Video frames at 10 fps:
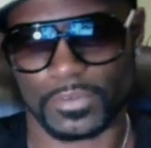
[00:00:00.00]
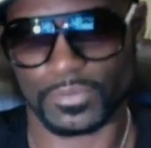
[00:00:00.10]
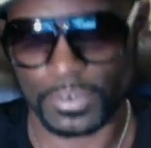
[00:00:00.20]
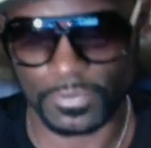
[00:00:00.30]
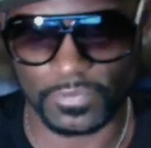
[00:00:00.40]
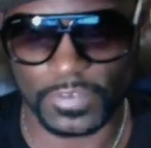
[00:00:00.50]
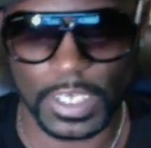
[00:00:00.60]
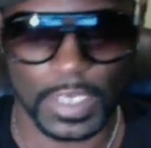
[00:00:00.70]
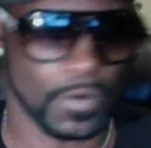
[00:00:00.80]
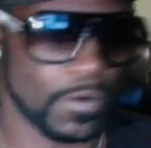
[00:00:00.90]
the roof.
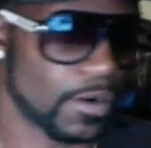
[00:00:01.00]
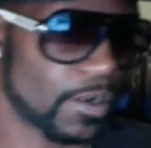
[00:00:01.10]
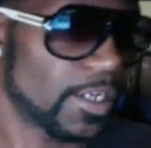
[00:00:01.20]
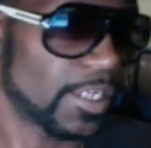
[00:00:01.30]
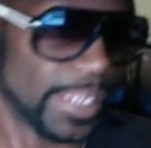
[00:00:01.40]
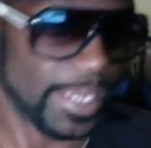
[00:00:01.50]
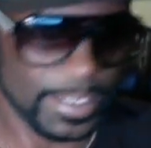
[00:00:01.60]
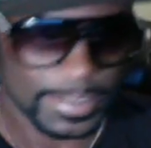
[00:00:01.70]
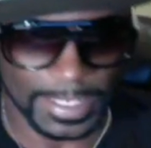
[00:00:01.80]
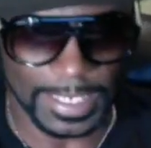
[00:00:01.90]
Or now
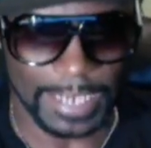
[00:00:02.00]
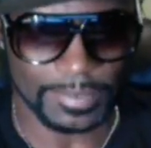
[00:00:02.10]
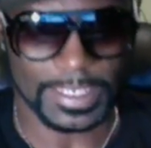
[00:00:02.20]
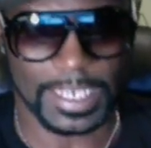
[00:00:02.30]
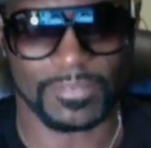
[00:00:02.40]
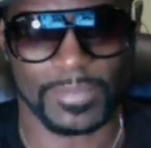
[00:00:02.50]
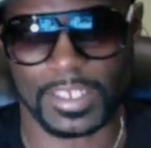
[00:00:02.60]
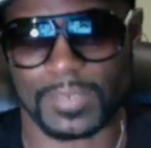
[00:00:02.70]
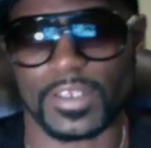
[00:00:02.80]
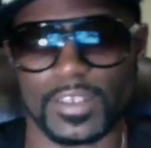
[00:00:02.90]
let's think outside of
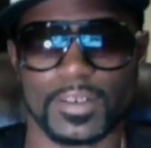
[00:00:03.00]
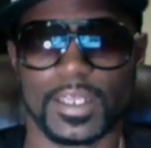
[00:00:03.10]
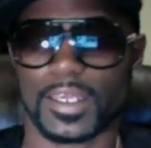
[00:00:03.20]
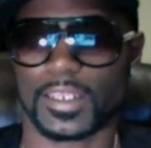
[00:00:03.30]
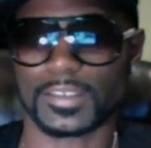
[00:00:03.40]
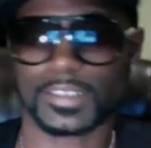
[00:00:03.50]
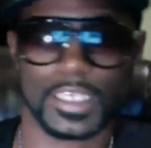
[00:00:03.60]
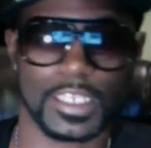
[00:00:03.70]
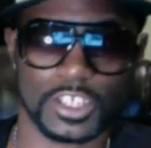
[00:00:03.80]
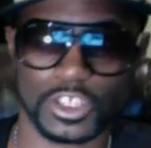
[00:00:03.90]
making money online. Let's
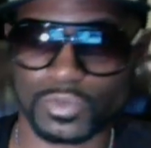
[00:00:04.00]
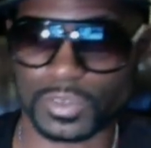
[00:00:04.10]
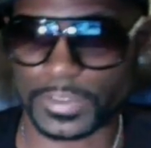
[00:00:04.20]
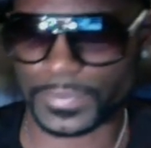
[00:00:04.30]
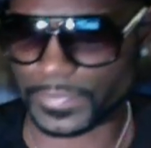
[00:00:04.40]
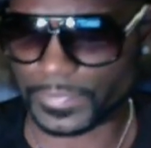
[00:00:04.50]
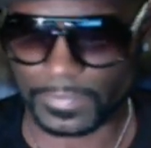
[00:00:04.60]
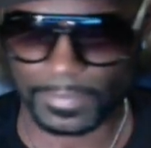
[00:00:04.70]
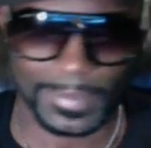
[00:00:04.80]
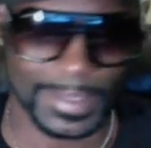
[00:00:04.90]
say that you was
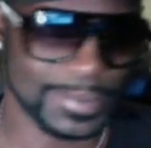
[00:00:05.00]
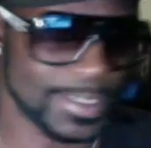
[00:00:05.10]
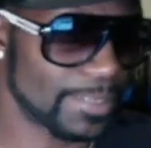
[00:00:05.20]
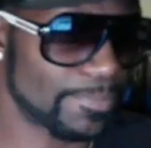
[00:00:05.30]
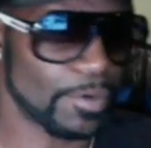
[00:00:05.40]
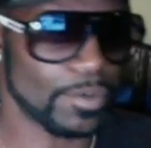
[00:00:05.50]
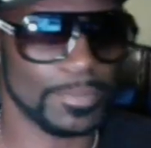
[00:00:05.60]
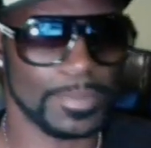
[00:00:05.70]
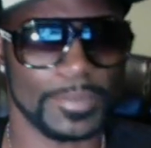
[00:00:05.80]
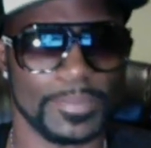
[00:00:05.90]
selling poker
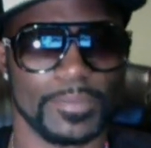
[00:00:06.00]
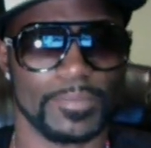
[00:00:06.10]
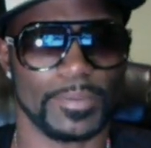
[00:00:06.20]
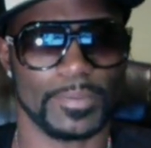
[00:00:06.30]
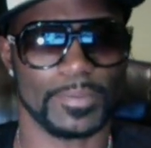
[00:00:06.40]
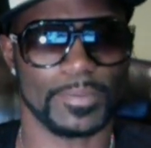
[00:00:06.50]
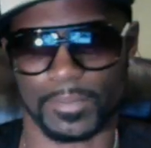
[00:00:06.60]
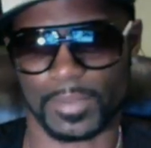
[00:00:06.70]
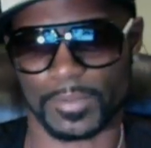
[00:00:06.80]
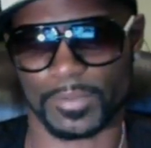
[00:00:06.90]

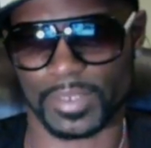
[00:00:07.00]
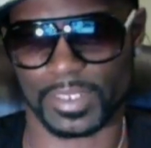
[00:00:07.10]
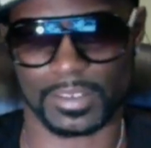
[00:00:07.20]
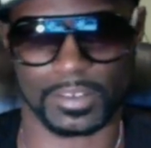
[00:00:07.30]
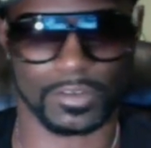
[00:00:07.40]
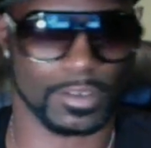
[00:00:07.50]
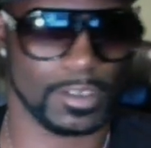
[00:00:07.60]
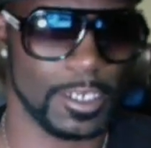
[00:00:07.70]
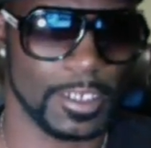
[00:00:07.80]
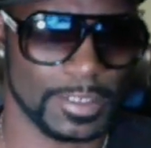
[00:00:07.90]
uh, memorabilia or
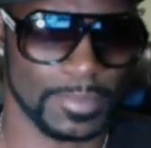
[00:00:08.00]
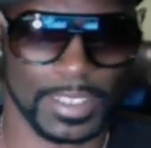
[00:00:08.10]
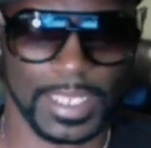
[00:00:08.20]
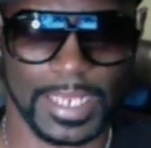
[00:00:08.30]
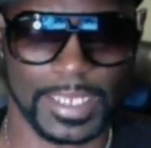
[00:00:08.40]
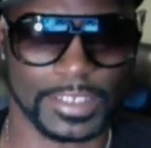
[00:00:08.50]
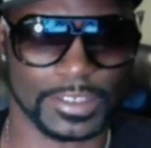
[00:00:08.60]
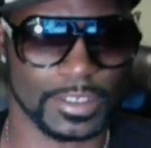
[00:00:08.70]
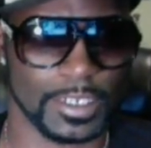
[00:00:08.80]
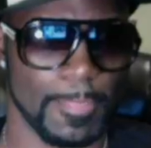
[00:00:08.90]
something of that
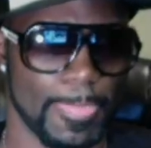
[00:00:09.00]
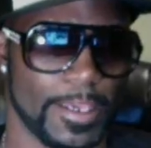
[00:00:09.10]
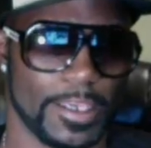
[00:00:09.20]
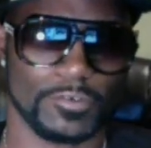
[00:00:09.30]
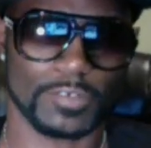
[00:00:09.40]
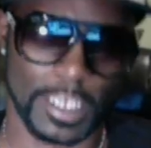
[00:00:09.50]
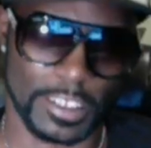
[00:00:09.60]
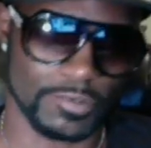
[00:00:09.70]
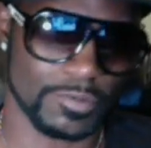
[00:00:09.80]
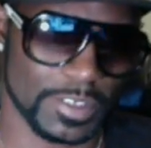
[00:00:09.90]
nature and you
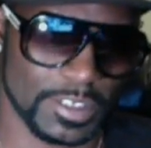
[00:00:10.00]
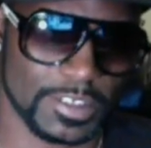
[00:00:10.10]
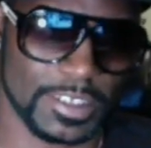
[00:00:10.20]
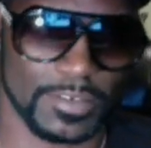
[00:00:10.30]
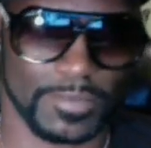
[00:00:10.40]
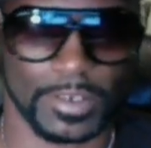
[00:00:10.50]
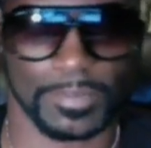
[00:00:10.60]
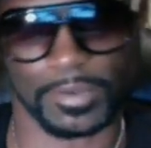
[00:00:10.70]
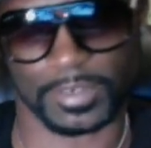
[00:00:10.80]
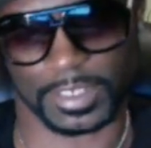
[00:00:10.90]
and you was just sitting around the
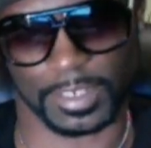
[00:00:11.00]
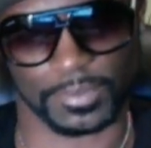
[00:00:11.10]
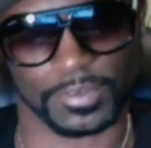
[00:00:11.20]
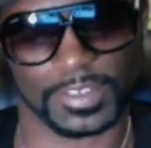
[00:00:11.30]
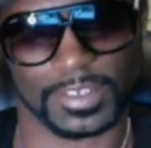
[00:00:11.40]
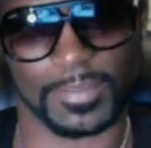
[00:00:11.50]
poker table. You was in the